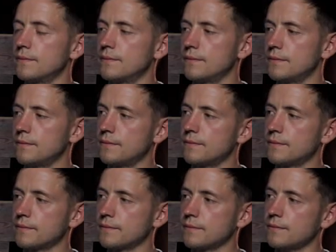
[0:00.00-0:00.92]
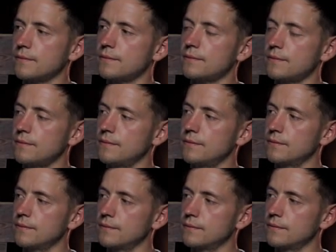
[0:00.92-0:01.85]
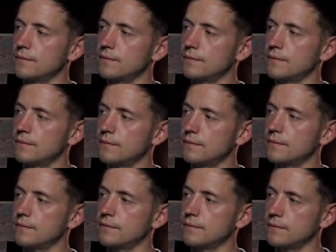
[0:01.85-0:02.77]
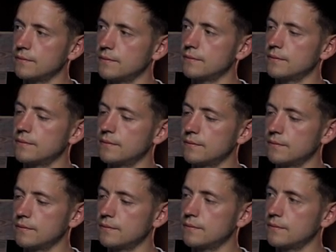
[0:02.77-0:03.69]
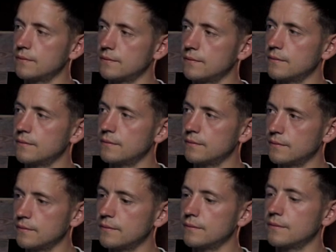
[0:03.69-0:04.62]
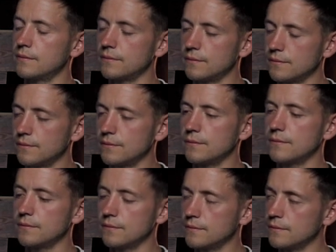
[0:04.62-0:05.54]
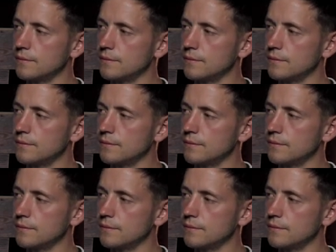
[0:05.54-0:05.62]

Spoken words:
(silent)